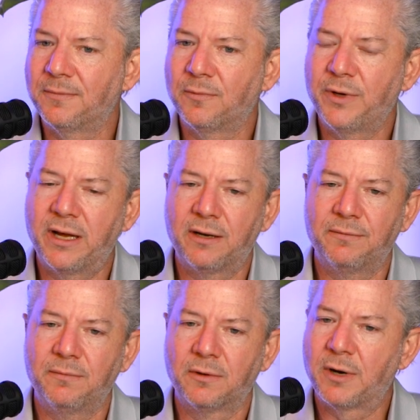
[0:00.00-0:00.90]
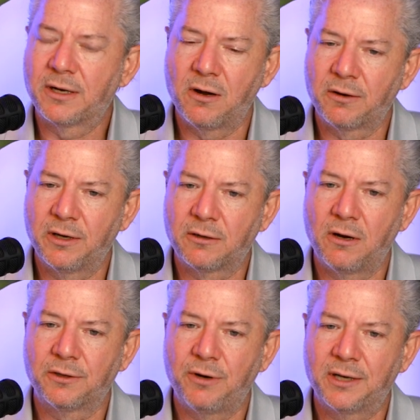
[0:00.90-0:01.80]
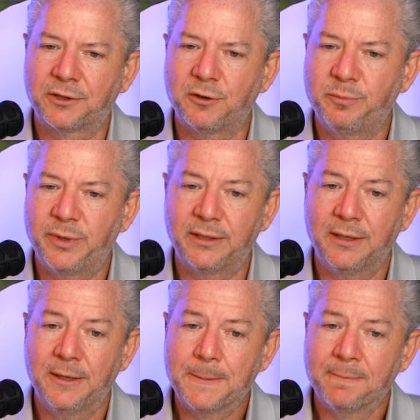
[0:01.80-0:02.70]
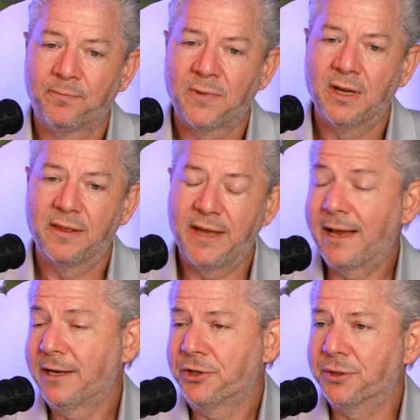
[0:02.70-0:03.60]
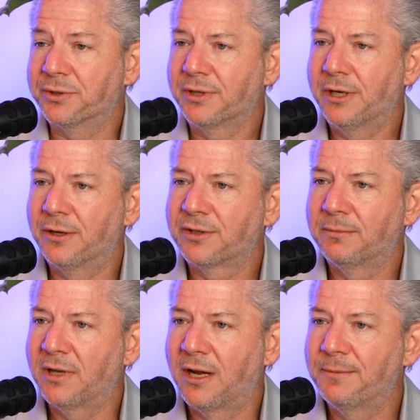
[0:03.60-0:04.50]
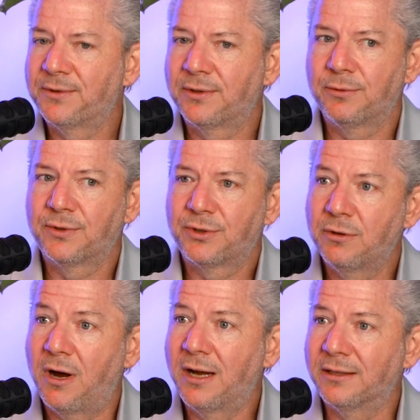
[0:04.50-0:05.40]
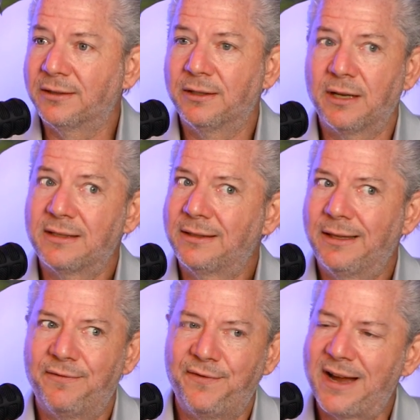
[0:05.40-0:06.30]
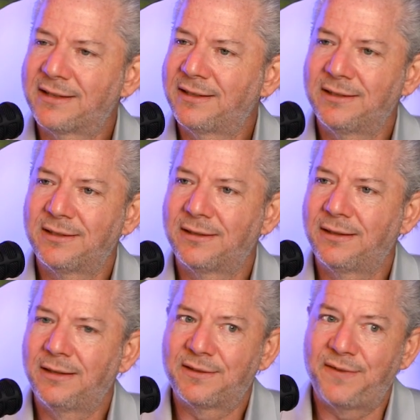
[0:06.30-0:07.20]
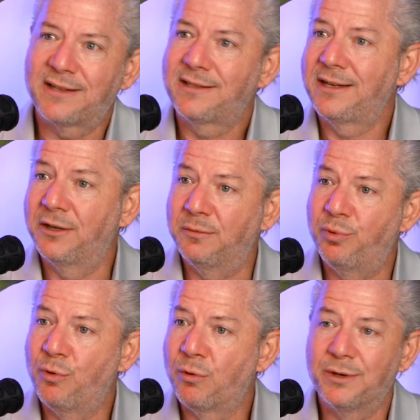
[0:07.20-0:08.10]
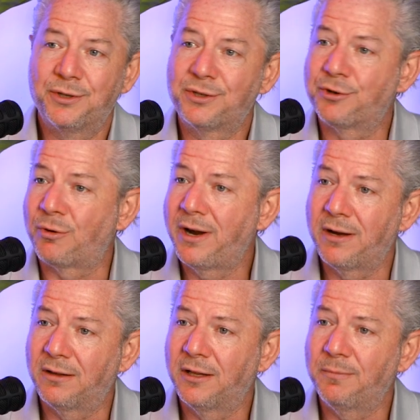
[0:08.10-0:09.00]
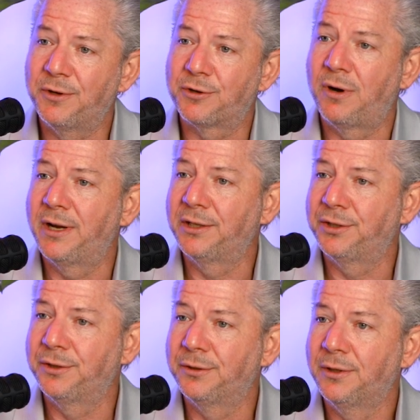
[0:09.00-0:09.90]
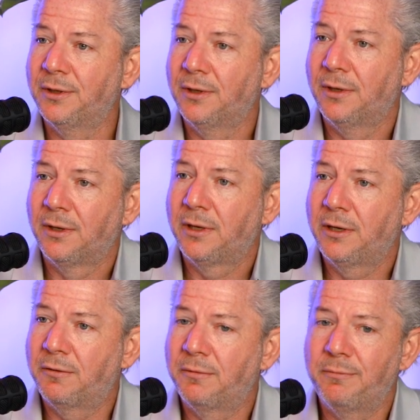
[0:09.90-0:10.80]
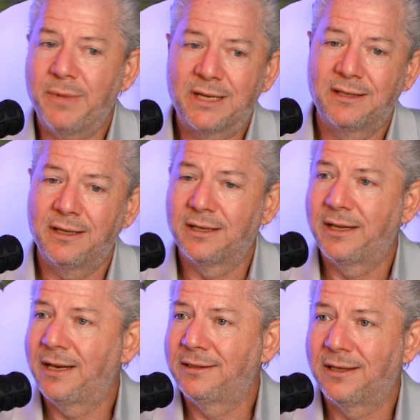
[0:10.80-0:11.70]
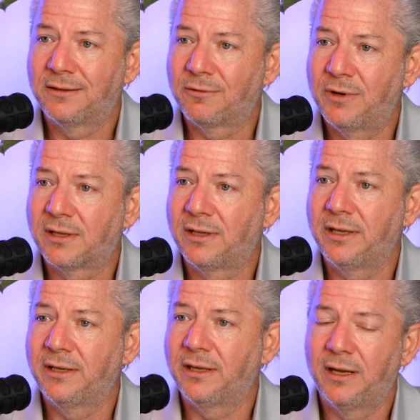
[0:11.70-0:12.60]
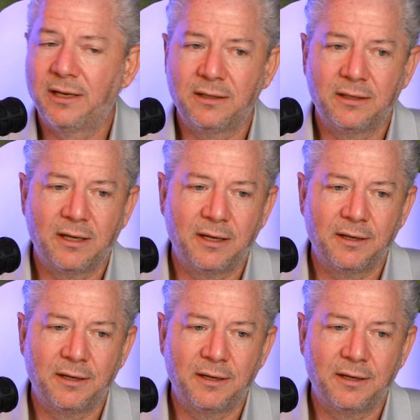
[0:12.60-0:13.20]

We had a great concrete contractor, but they had issues. You know, sometimes it was too hot, and as fast as they could pour, it's just drying on them. You're trying to, mix it and get it done quickly and